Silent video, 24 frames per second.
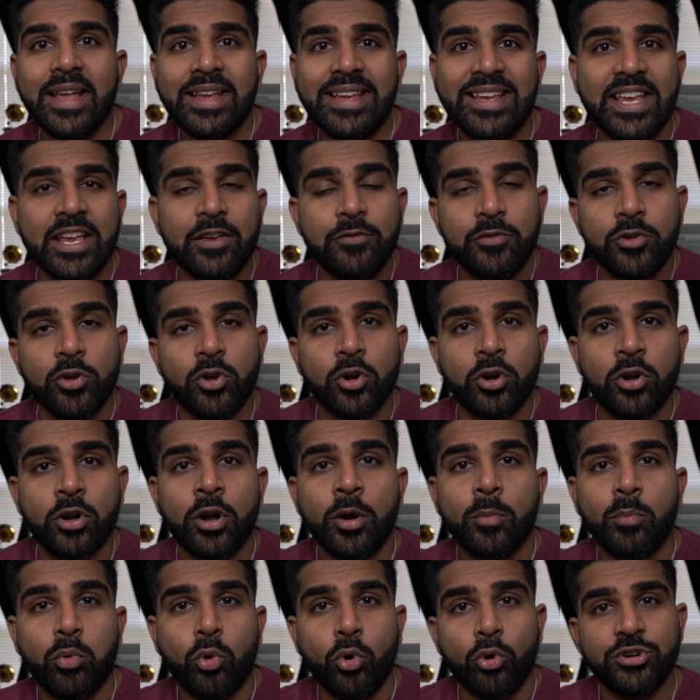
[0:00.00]
give
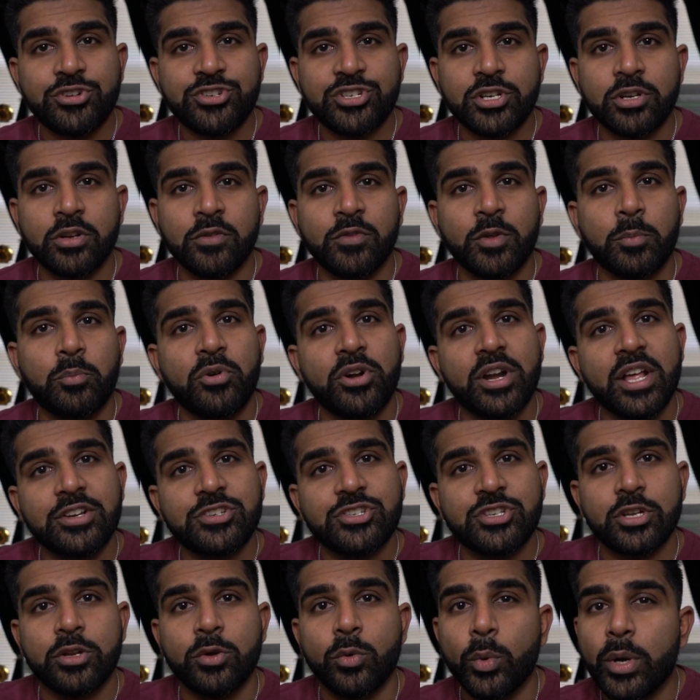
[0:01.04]
your portion of the
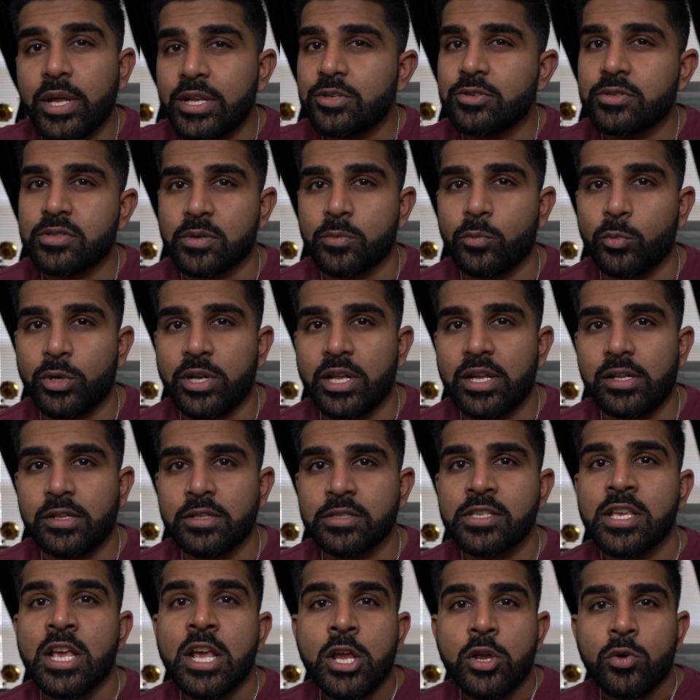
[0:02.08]
production away to someone
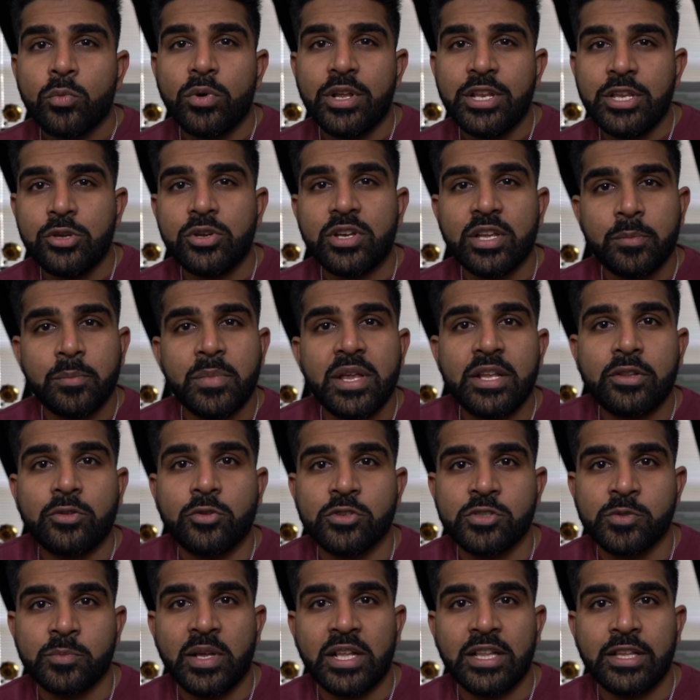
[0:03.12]
else when you can make
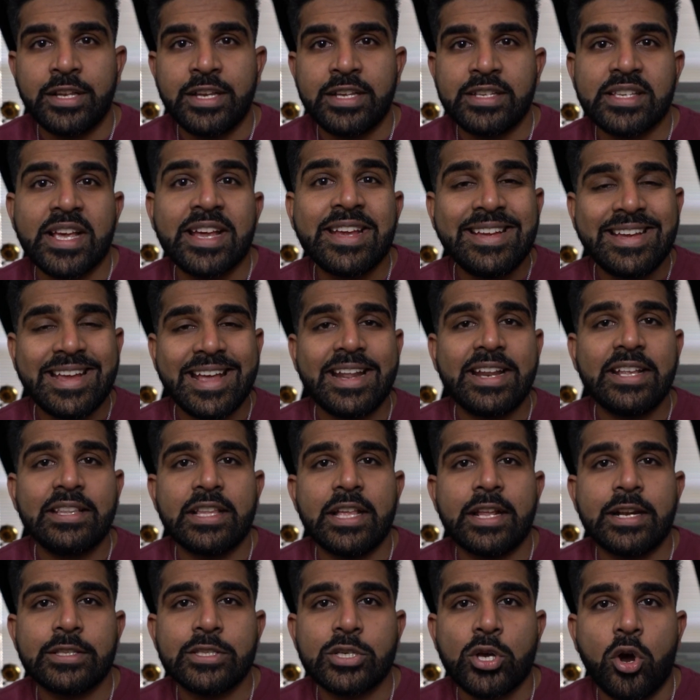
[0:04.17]
those melodies? I get it
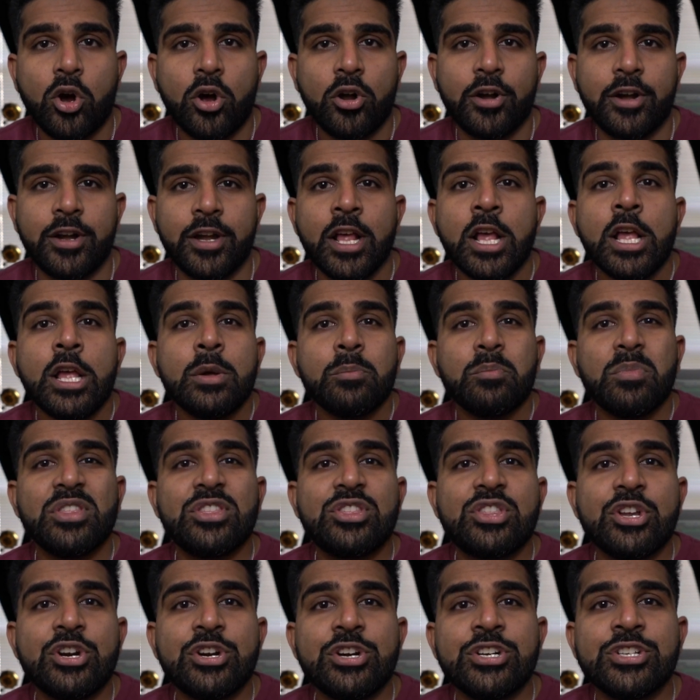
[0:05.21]
that it's hard,
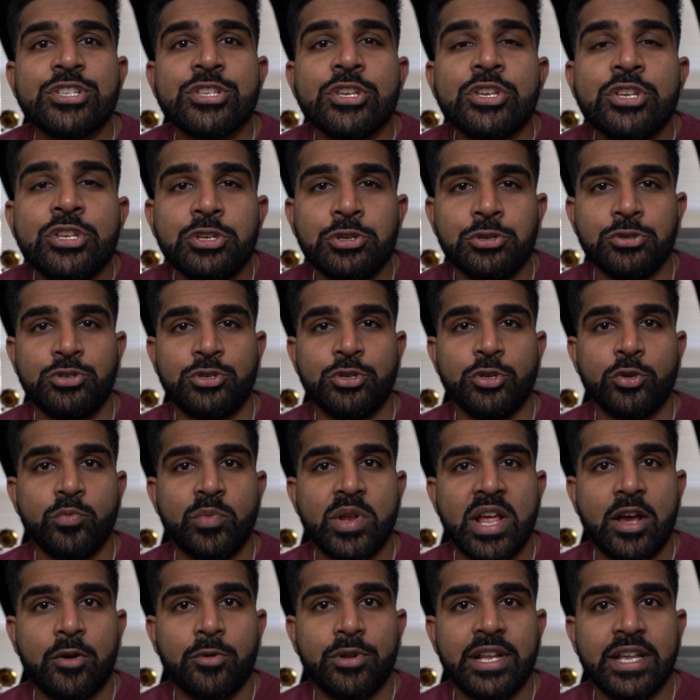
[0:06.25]
but there's YouTube
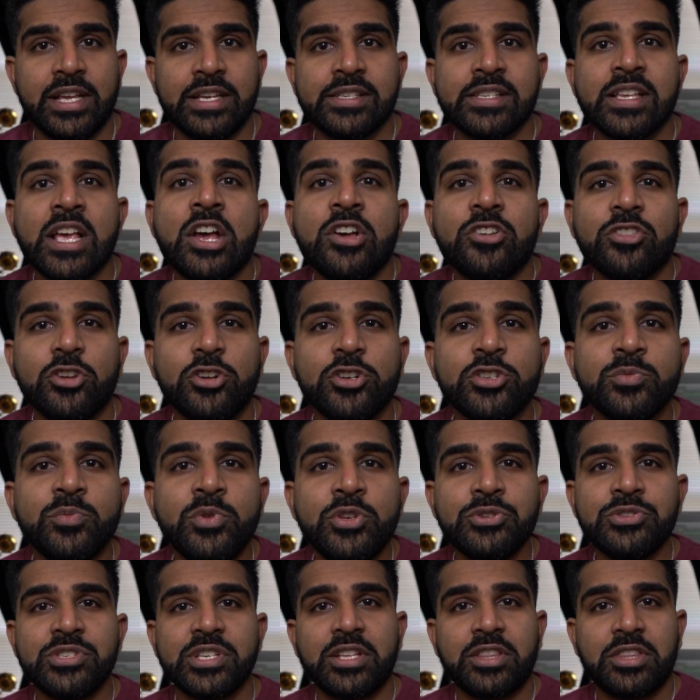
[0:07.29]
nowadays, there's
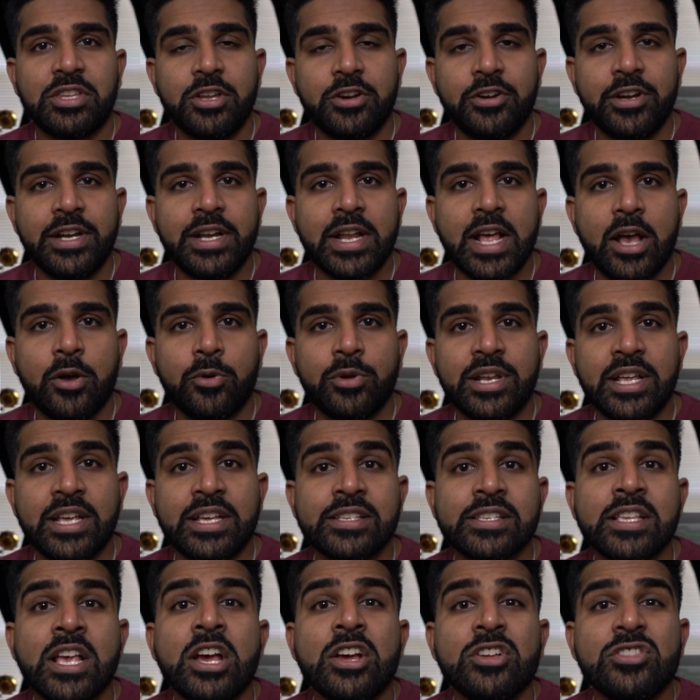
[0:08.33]
music theory
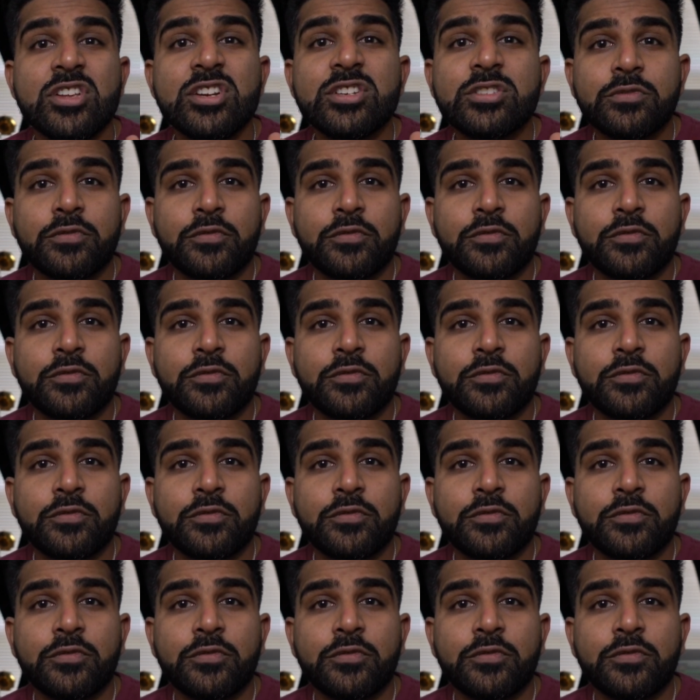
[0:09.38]
nowadays, there's